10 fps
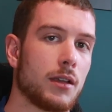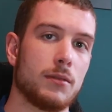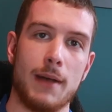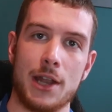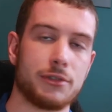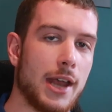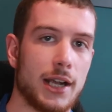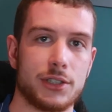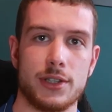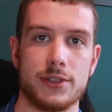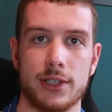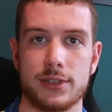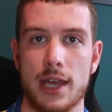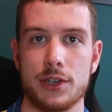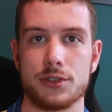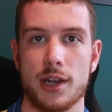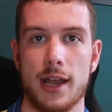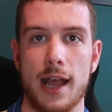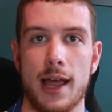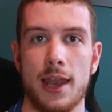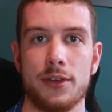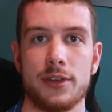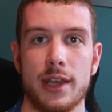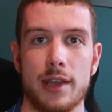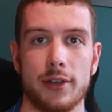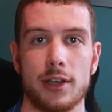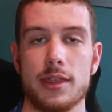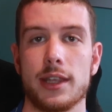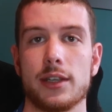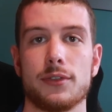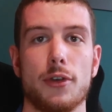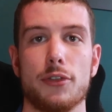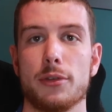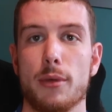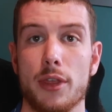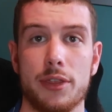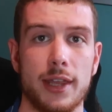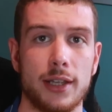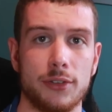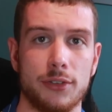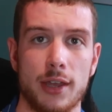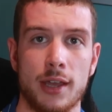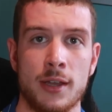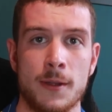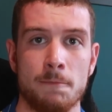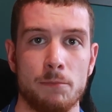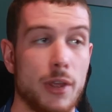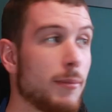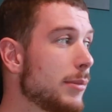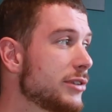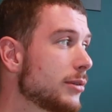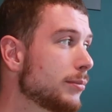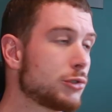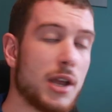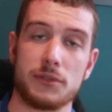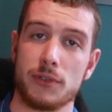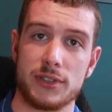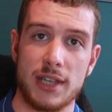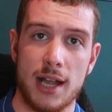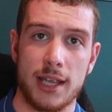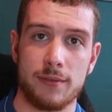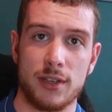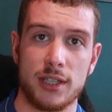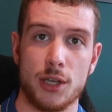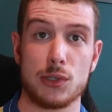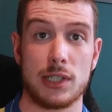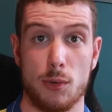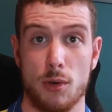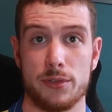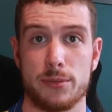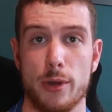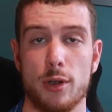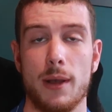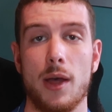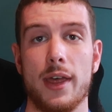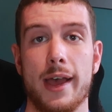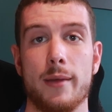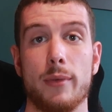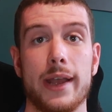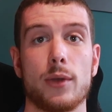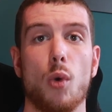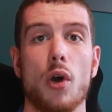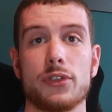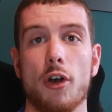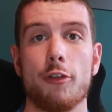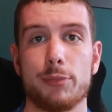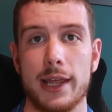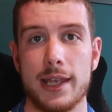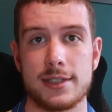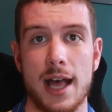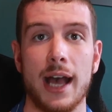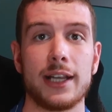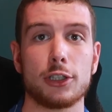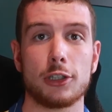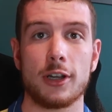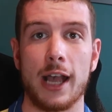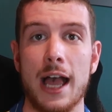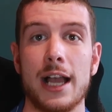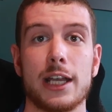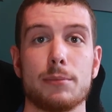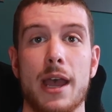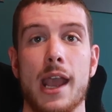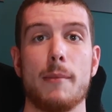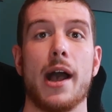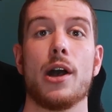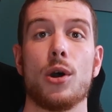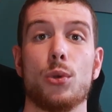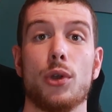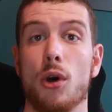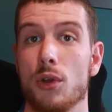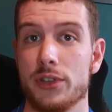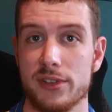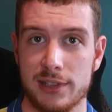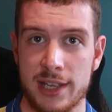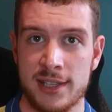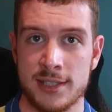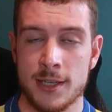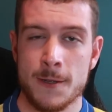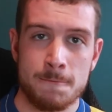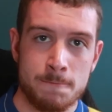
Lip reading: Match reactions, etc. And if I can think of some other things that maybe some transfer target videos, like what we spoke about there, like what sort of players that I could look at. I could make my own Orta's list,